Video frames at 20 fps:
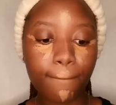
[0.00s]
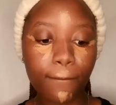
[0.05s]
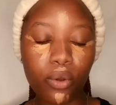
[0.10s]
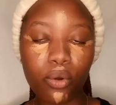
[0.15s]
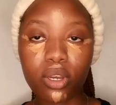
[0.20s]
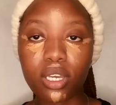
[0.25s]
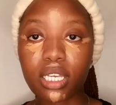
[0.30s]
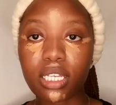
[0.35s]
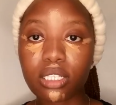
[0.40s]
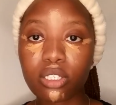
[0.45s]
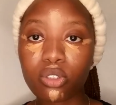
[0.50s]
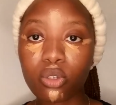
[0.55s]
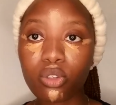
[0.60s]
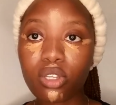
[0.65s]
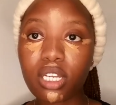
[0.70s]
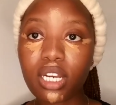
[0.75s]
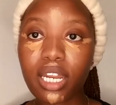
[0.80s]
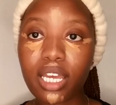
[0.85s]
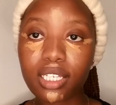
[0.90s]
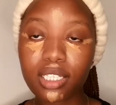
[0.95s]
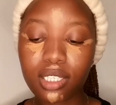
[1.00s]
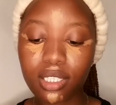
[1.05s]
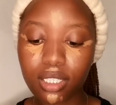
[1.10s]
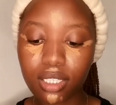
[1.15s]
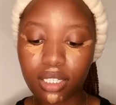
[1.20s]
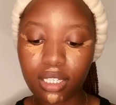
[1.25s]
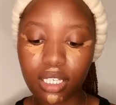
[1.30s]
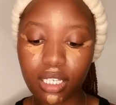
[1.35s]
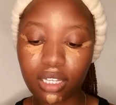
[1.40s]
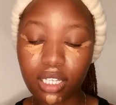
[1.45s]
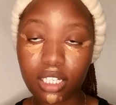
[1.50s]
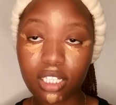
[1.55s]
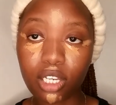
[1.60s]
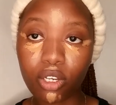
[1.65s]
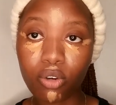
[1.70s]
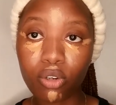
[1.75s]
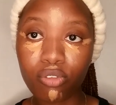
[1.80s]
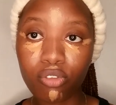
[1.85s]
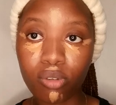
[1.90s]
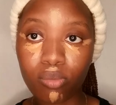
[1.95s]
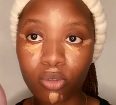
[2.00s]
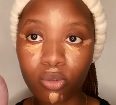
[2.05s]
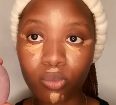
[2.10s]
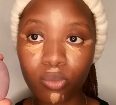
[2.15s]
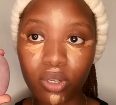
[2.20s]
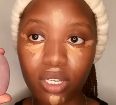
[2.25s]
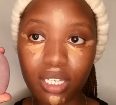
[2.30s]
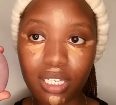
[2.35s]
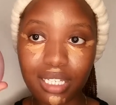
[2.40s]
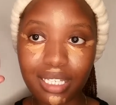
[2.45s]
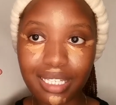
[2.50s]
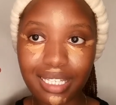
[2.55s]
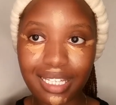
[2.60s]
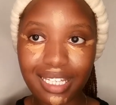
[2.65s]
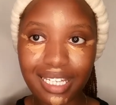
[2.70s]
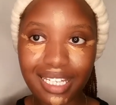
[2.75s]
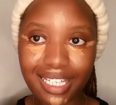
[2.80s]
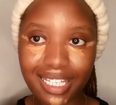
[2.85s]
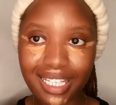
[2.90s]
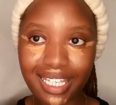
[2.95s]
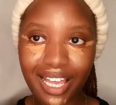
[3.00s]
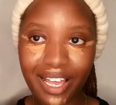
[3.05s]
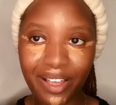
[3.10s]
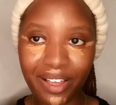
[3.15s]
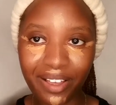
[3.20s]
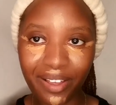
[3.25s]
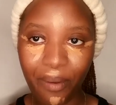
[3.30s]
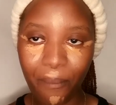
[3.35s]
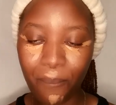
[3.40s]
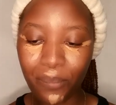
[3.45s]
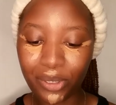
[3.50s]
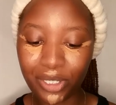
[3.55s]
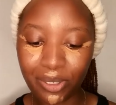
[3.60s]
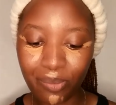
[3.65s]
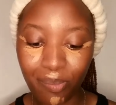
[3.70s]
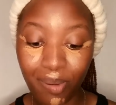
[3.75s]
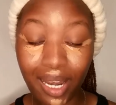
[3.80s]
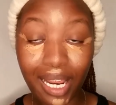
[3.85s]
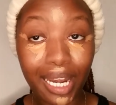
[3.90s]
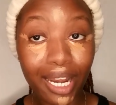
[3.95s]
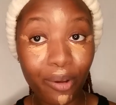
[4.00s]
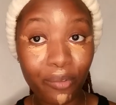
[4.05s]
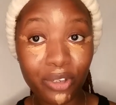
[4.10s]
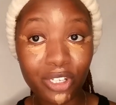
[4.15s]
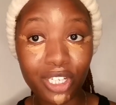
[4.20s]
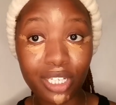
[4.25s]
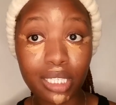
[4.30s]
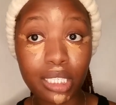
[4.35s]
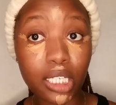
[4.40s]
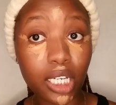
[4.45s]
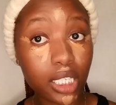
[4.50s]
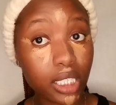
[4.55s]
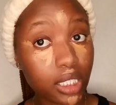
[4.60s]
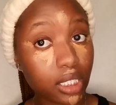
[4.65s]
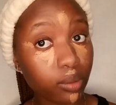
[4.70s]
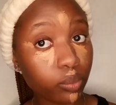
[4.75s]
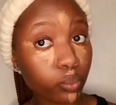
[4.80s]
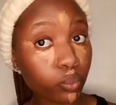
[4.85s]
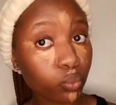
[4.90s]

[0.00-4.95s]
Okay, so the next thing that I got from Dubois is this beauty blender, which is dirty.